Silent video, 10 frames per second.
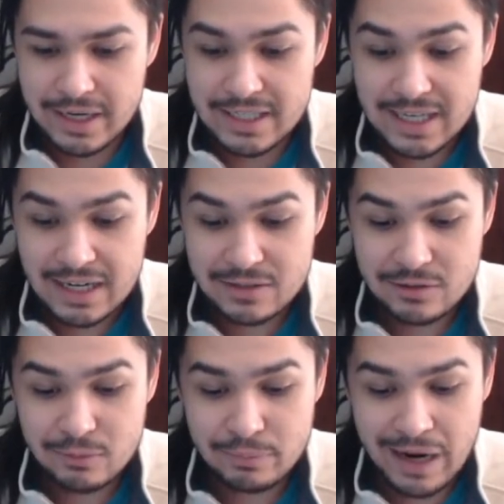gotten
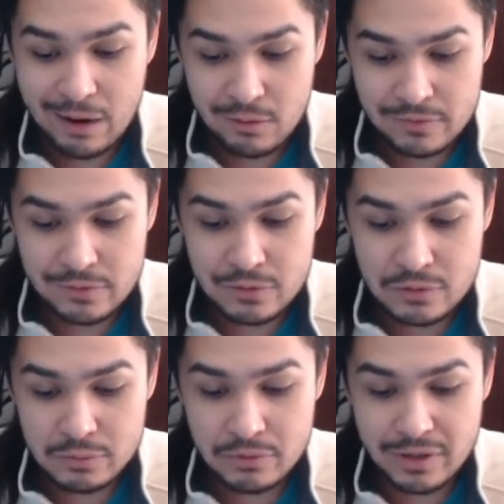so powerful
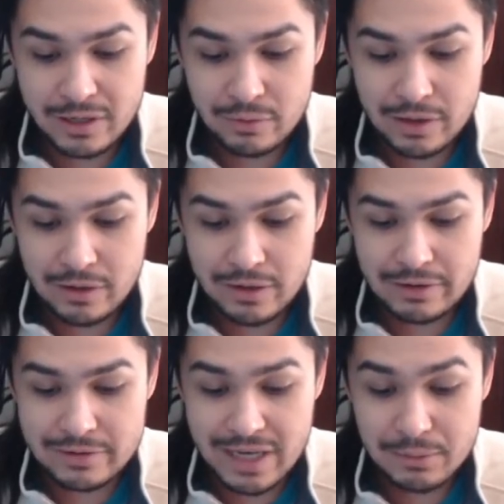to a point where
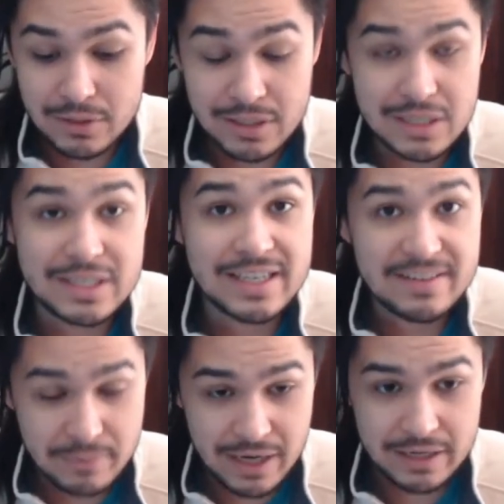he was able to
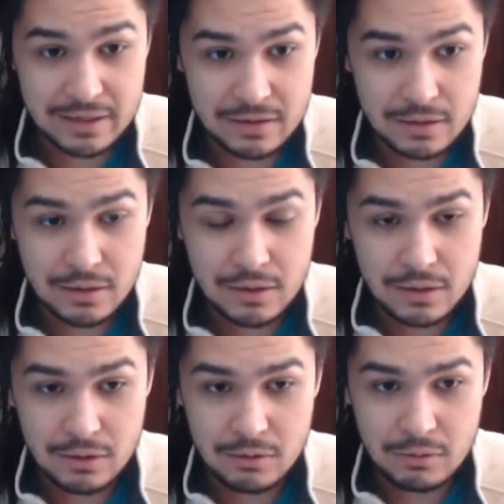deceive Megan,
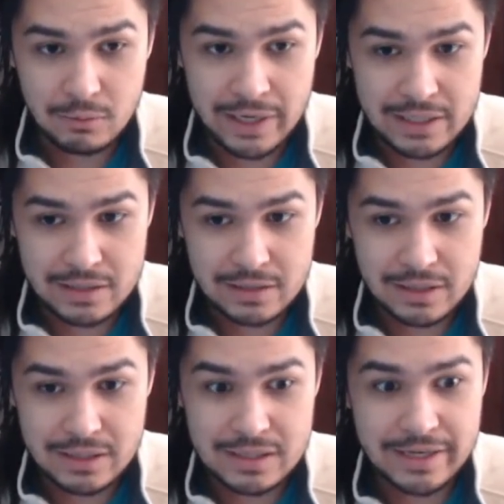which
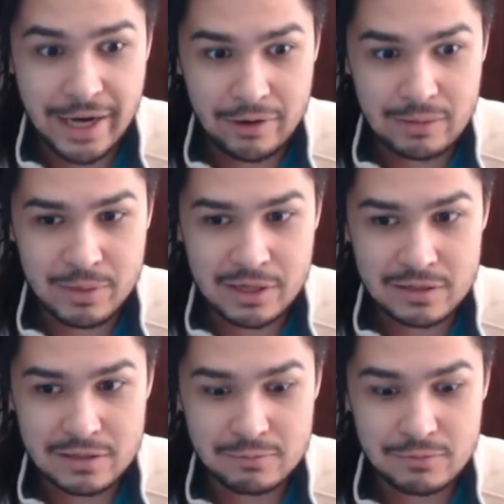is scary
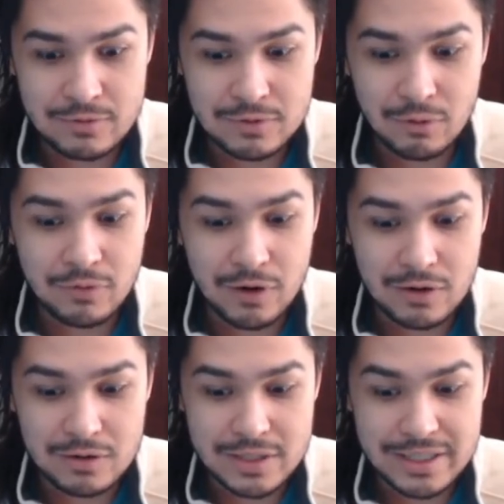because so
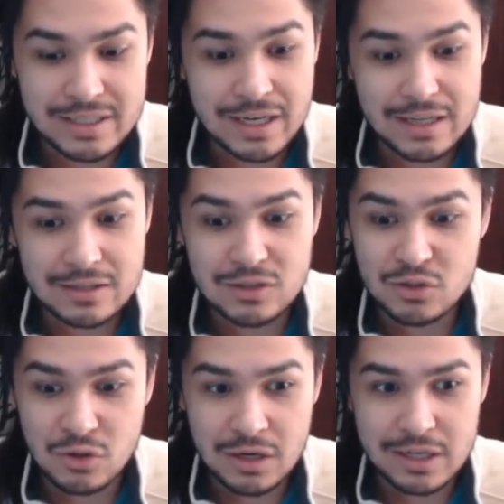far she is like the
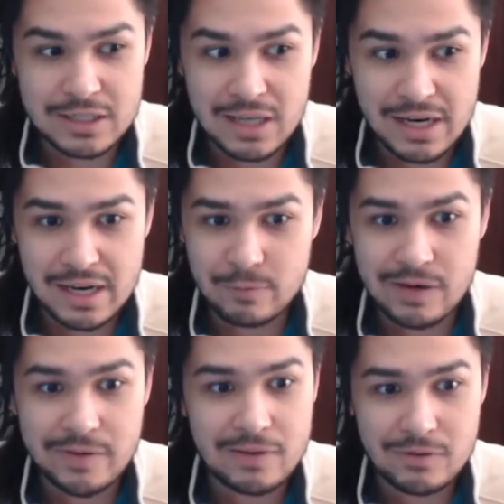strongest psychic we
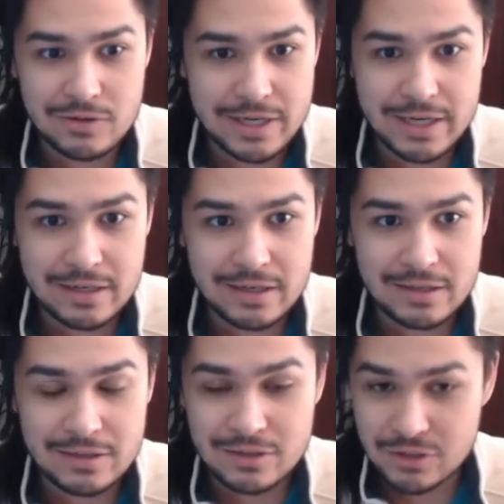have ever seen
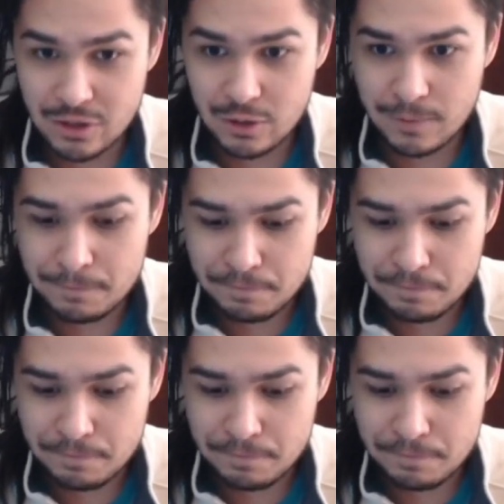in the show.